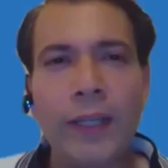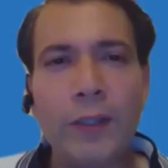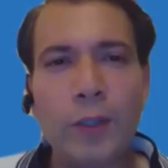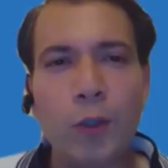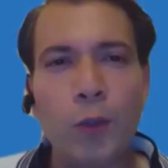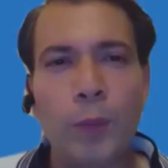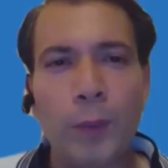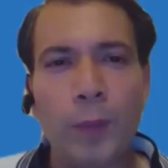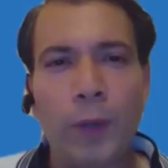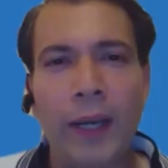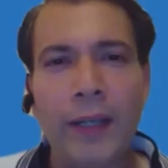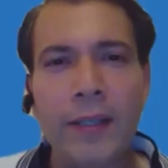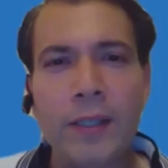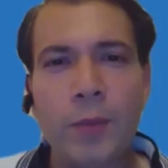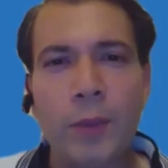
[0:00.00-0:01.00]

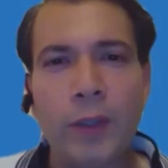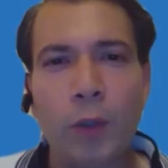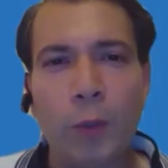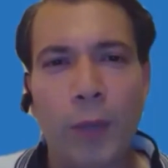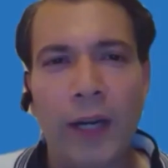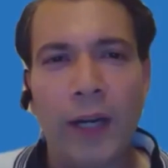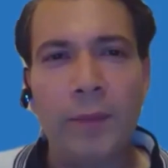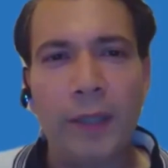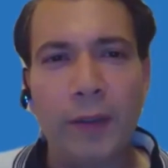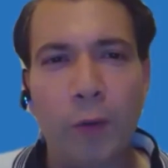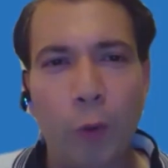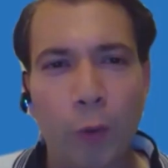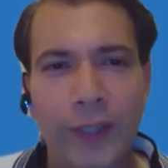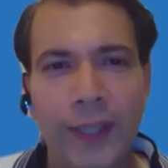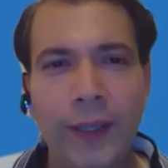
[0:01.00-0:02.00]
SuperBrains with Kumaar
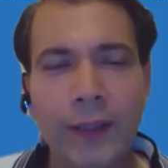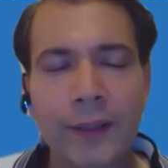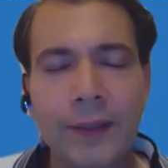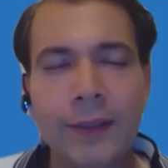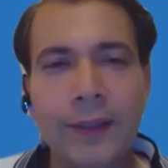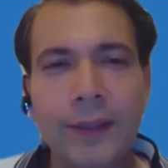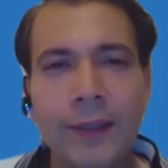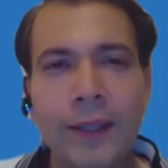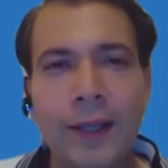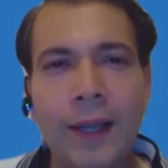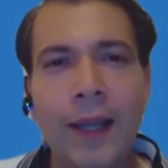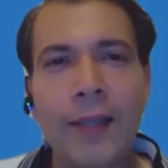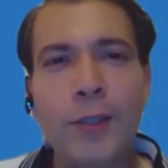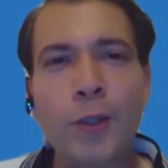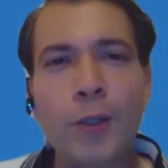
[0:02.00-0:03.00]
Bagrodia.
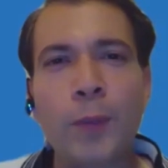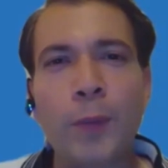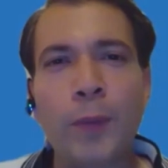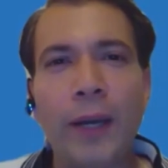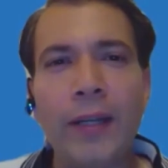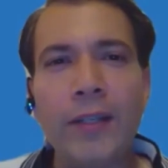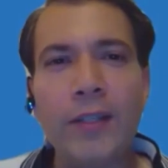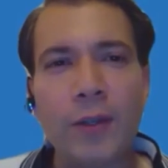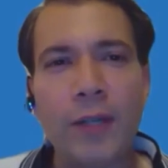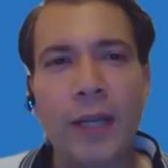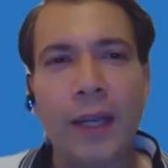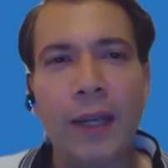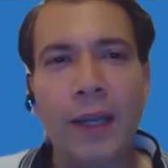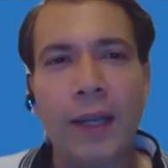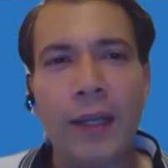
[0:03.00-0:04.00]
Our superbrain
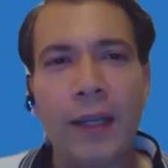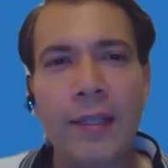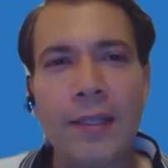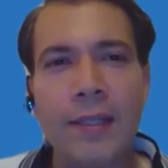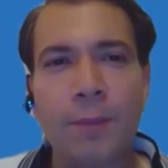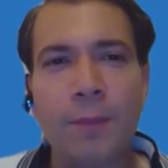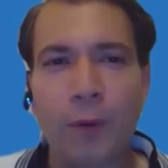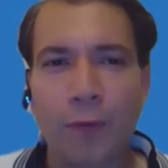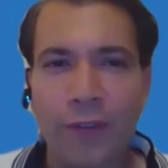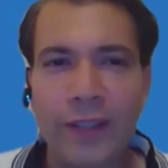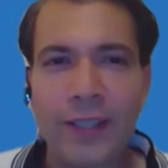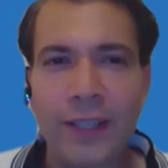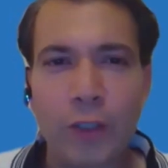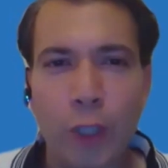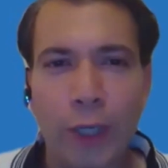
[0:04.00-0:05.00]
today is
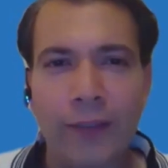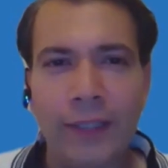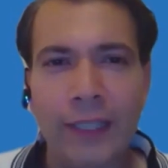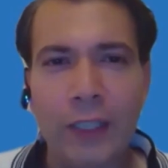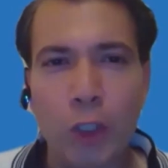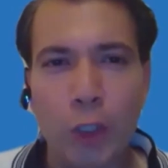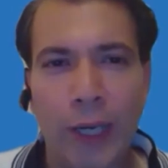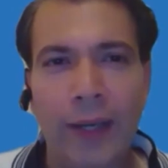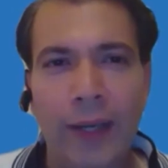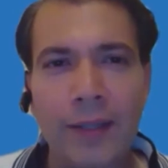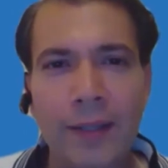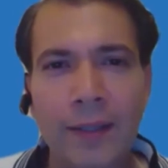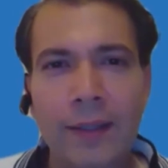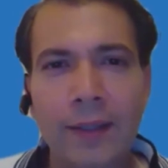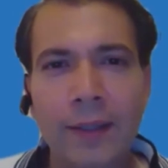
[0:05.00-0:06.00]
Professor Jagdish Sheth,
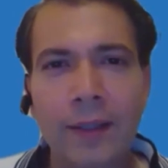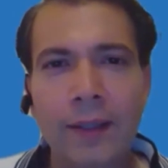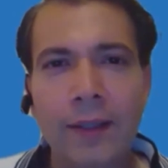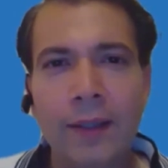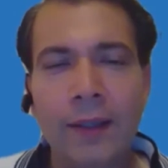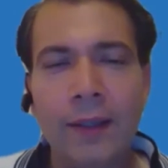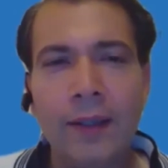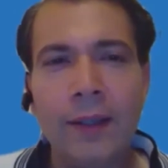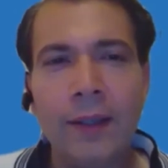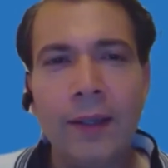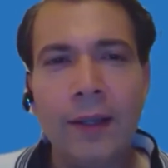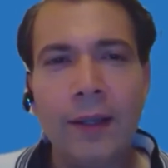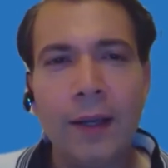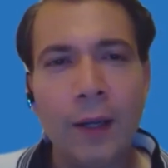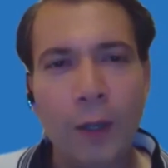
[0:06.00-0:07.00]

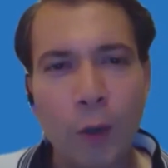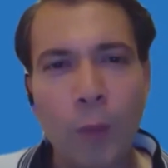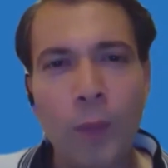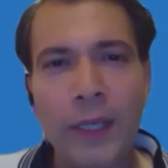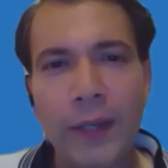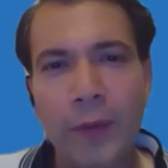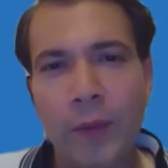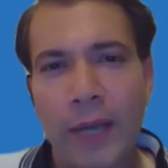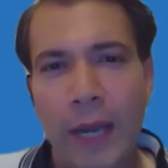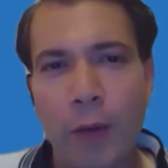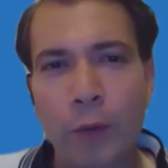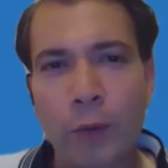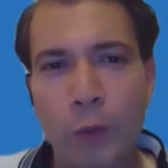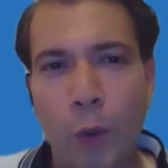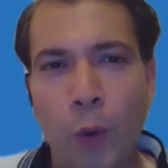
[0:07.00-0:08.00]
a globally
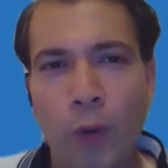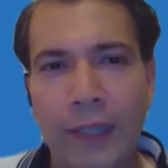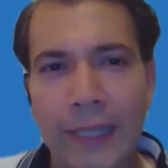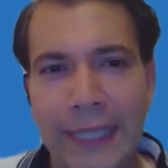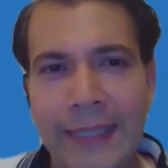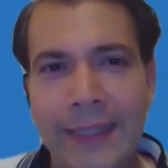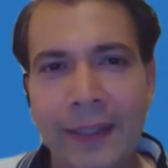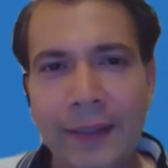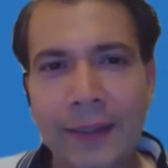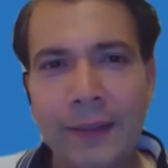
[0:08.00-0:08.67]
renowned thought leader